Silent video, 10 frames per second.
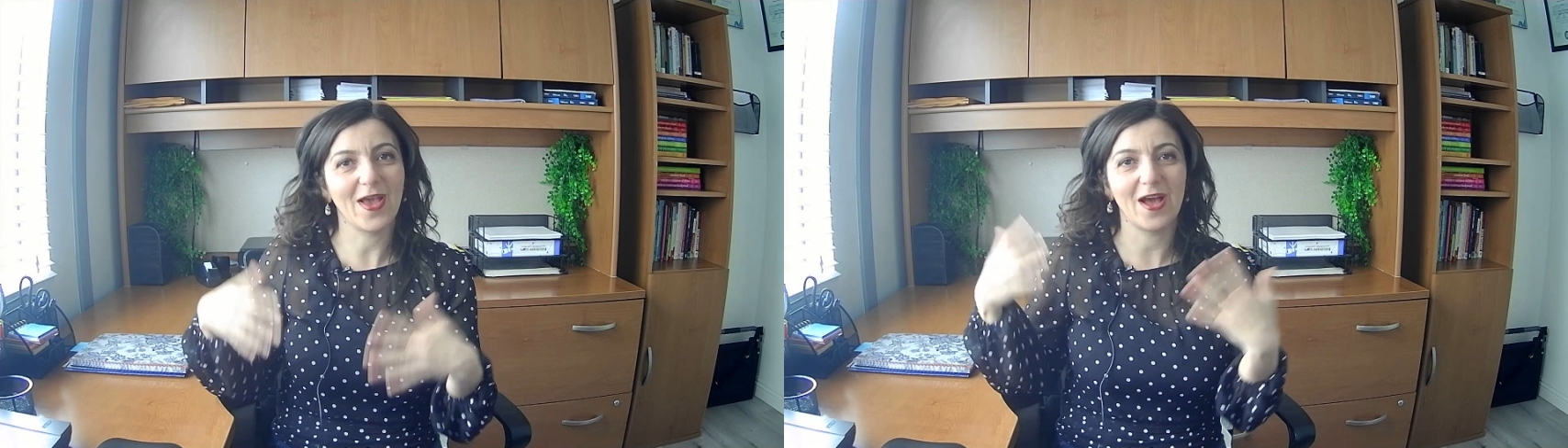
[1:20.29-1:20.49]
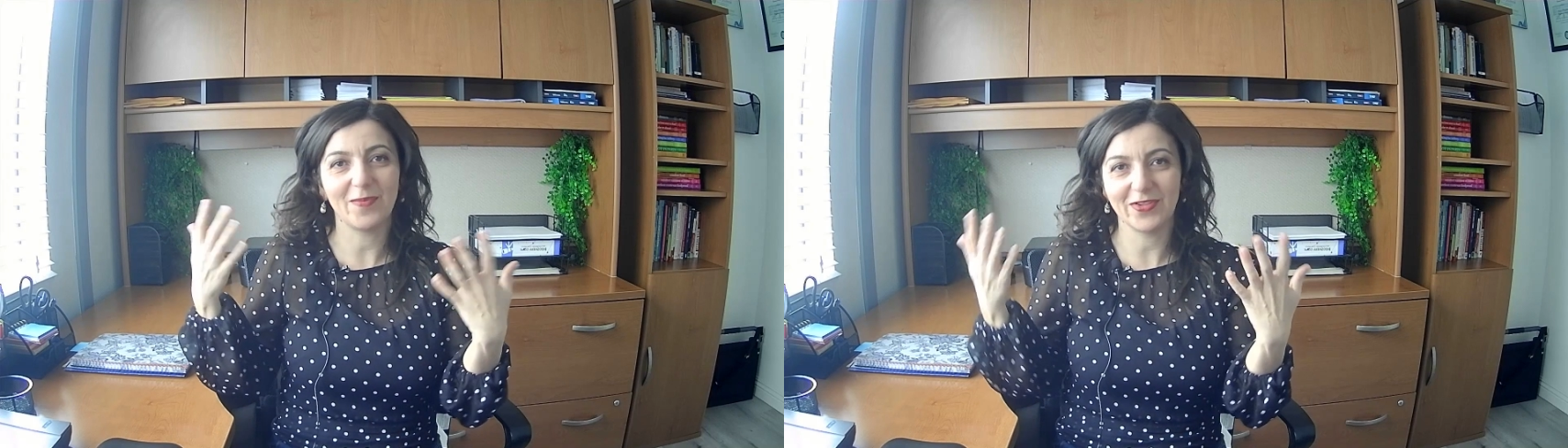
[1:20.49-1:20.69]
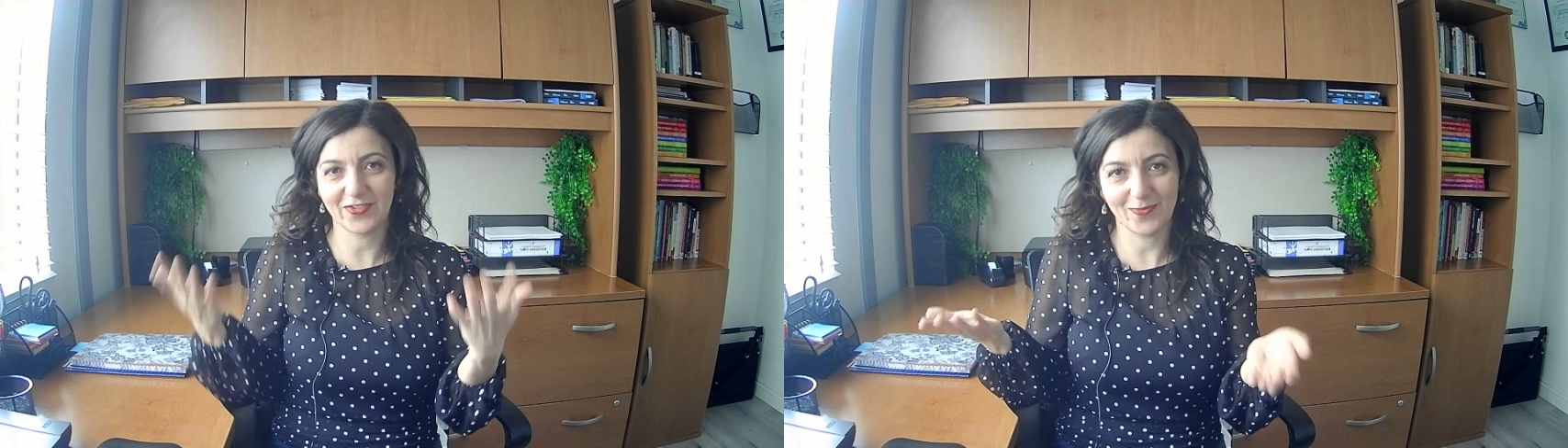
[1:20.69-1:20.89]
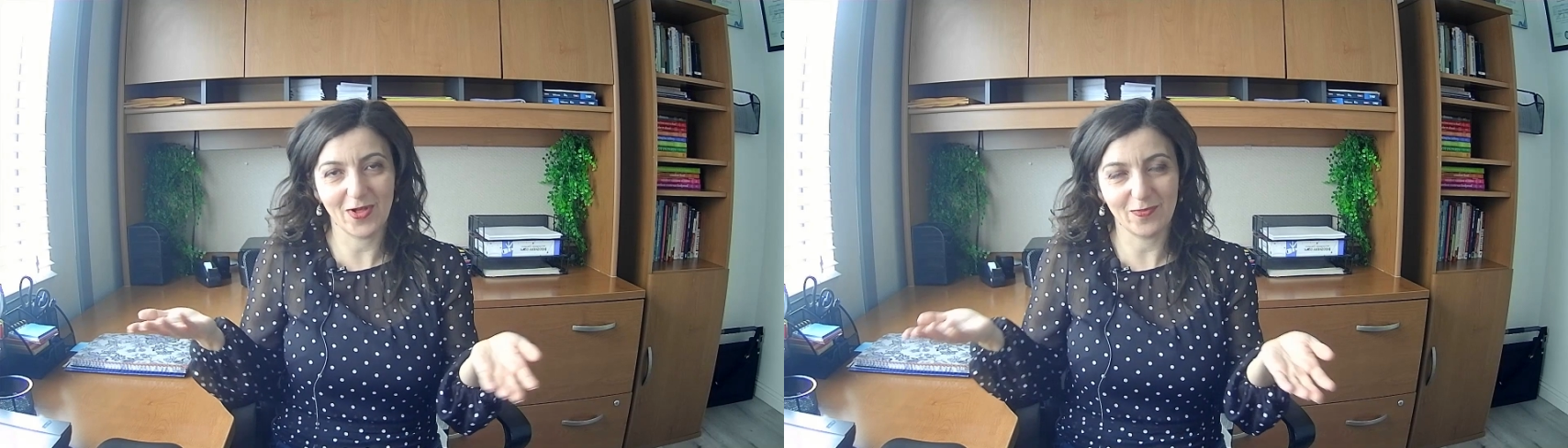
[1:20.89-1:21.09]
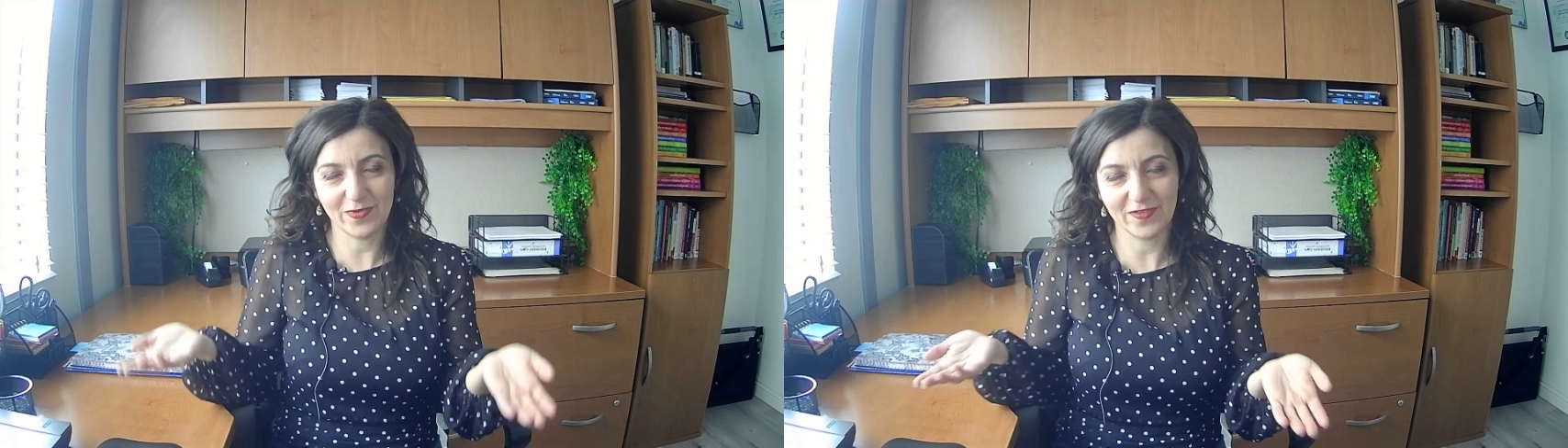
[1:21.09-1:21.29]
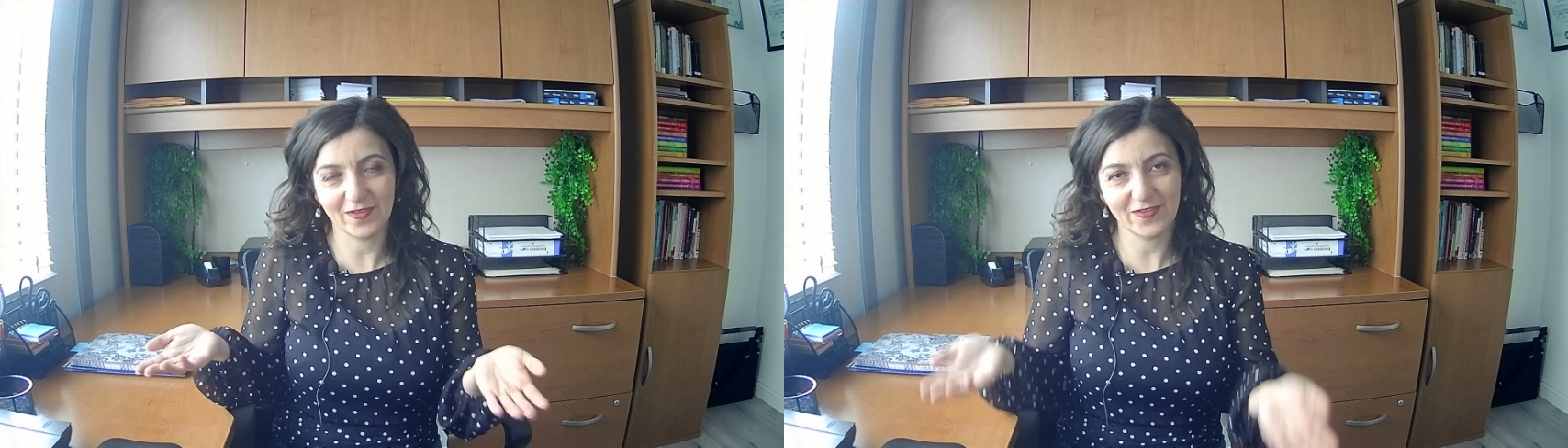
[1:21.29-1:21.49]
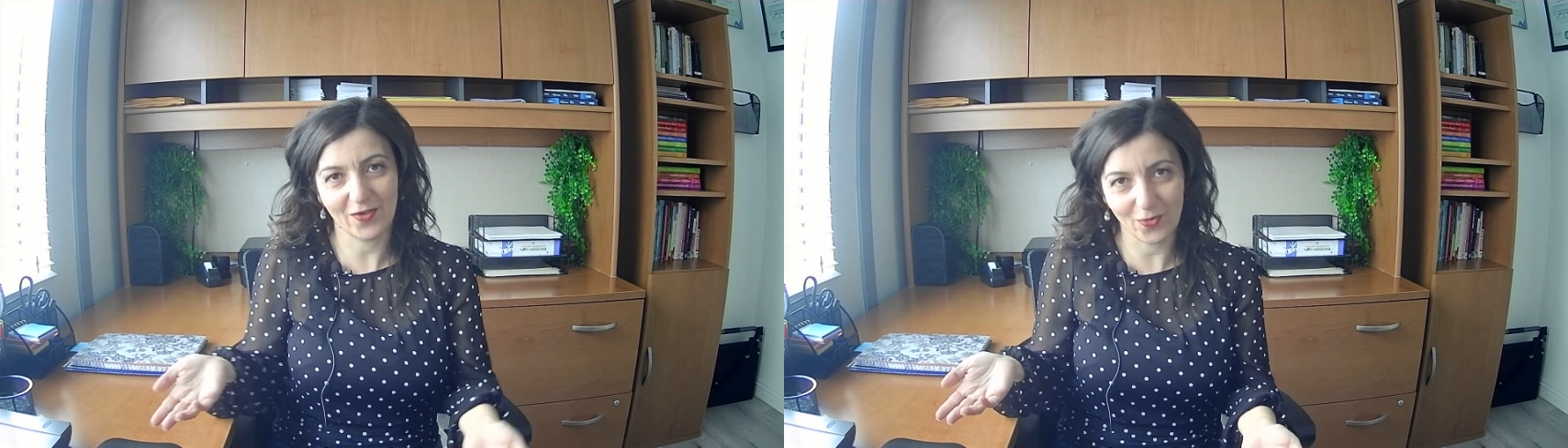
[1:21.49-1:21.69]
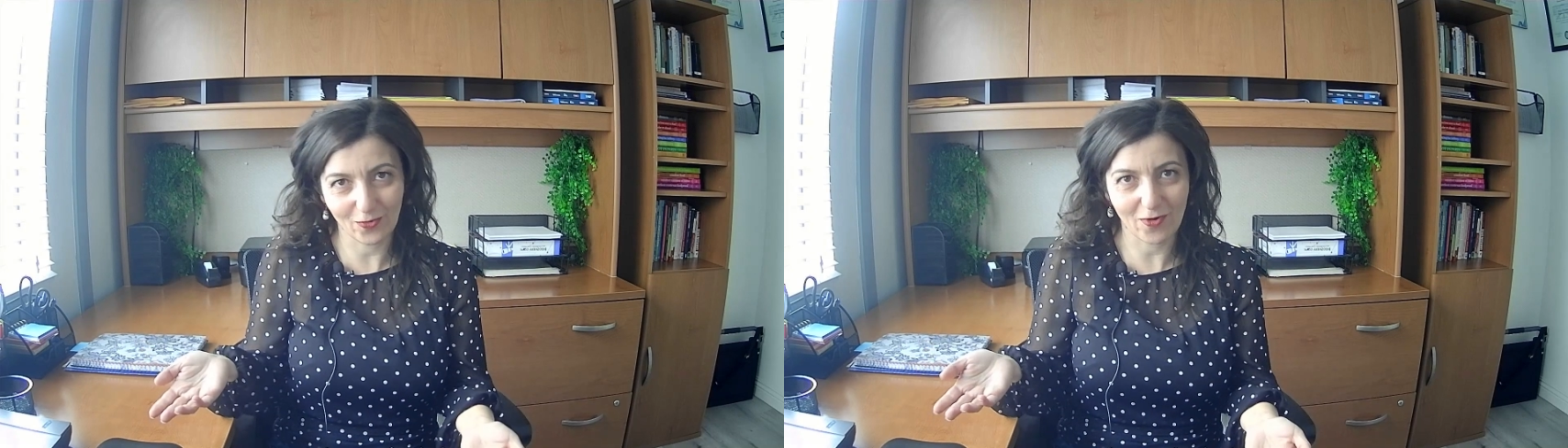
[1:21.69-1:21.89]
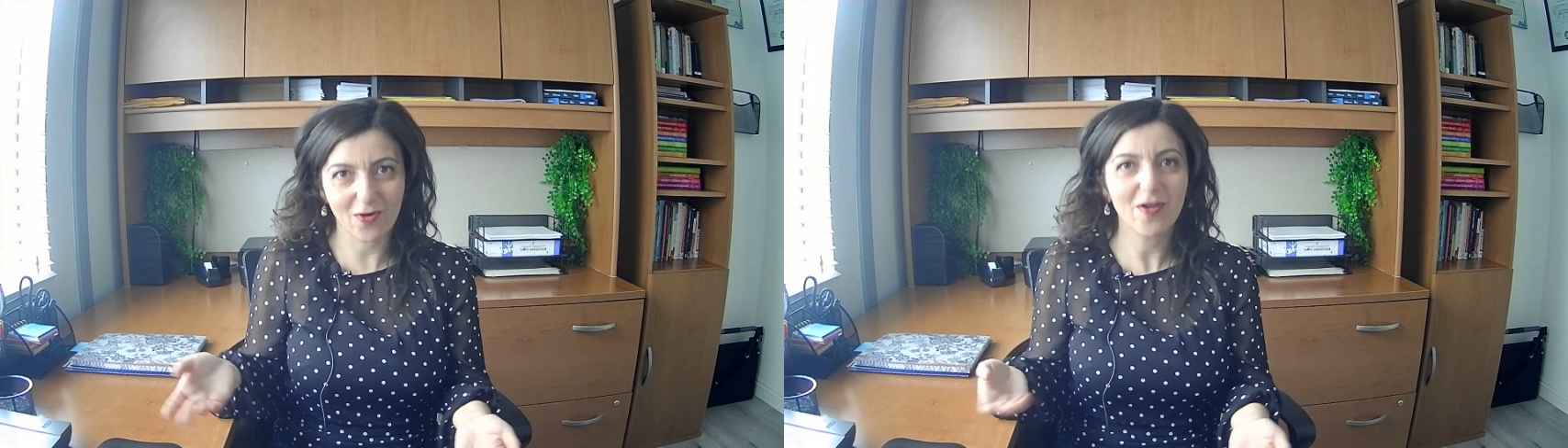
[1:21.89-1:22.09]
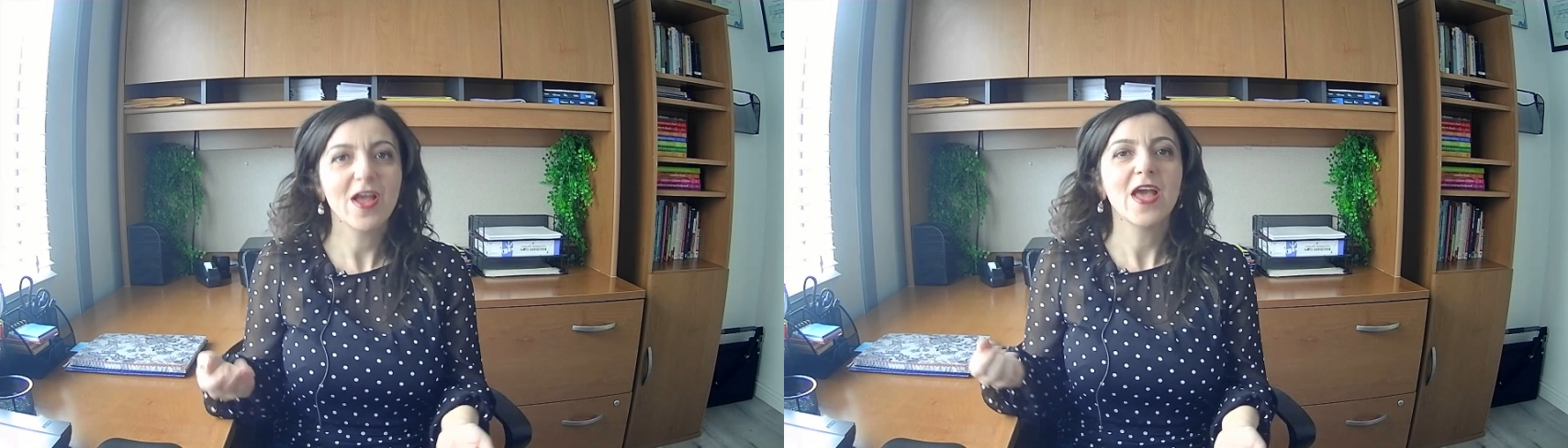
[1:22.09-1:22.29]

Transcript: am a small business owner,